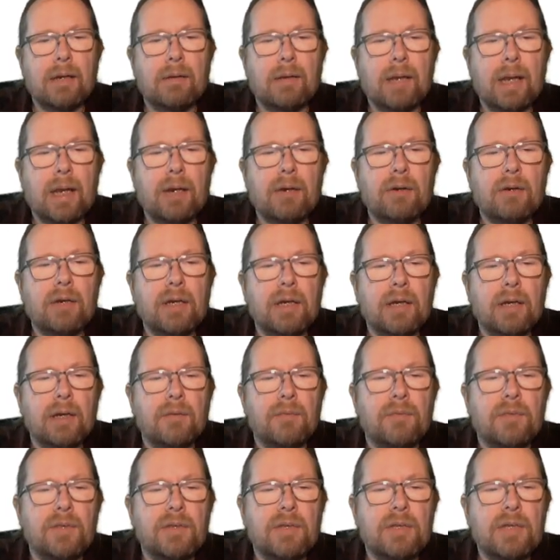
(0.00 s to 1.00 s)
area of
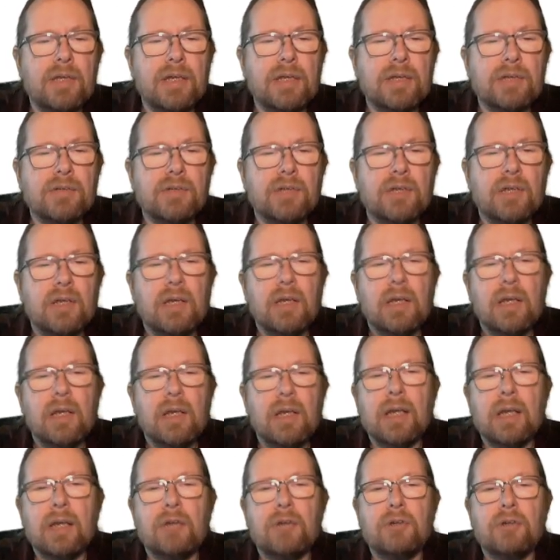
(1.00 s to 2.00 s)
the disk
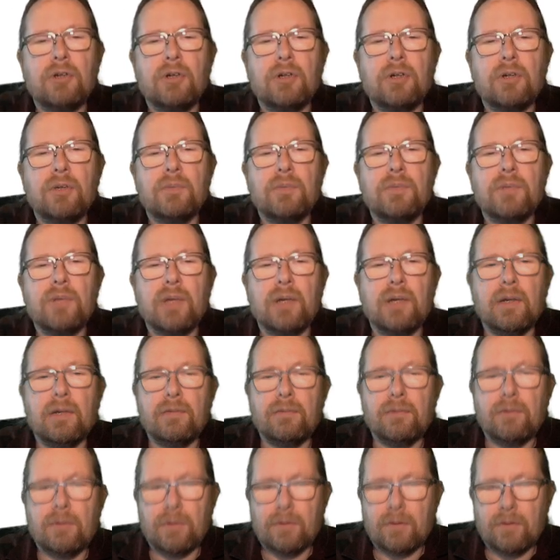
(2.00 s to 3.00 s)
in terms
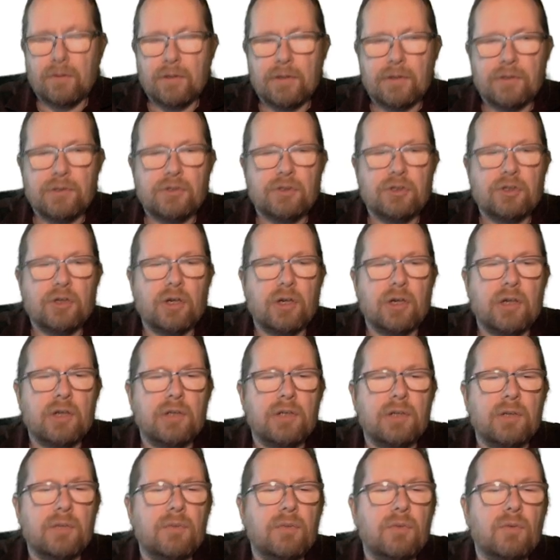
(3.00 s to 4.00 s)
of this charge
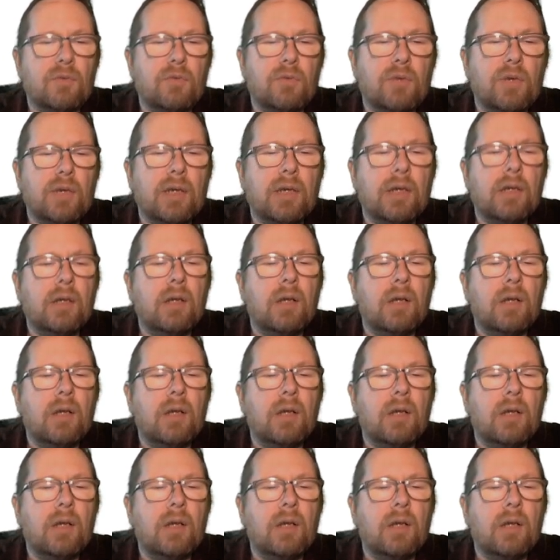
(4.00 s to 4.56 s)
of the ring.